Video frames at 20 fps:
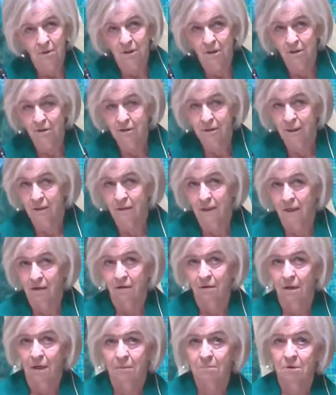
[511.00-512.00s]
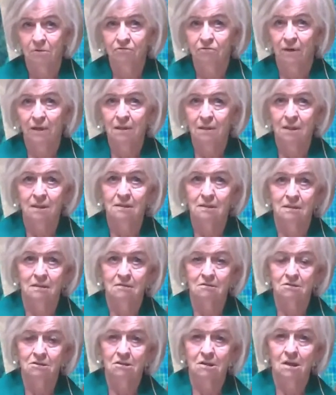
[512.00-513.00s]
But here's the thing, faith
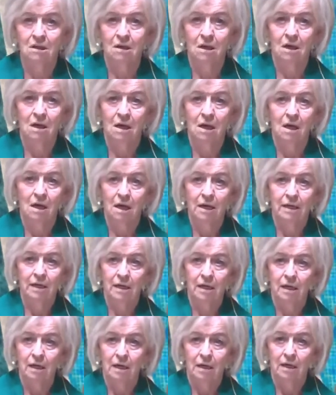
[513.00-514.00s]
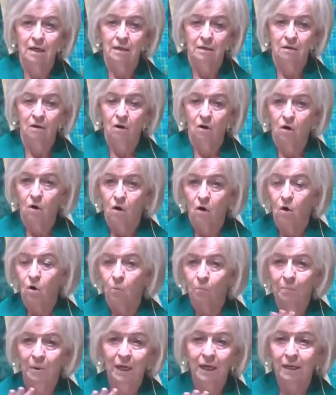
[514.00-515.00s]
isn't an
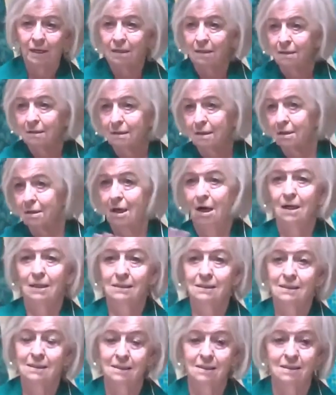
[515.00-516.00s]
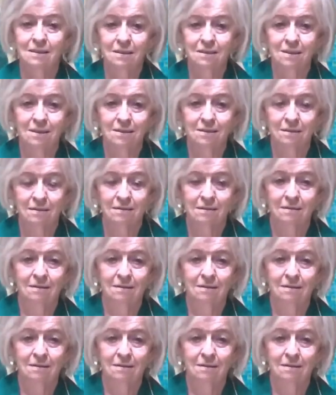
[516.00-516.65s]
opaque constant.